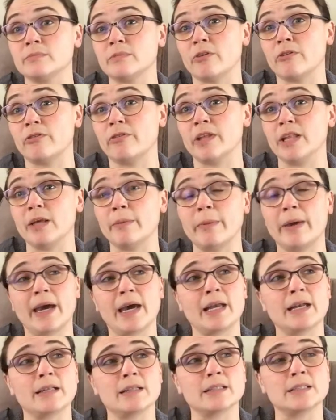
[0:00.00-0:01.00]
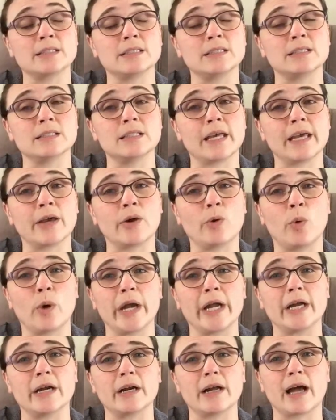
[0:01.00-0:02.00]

Philip had a little like choir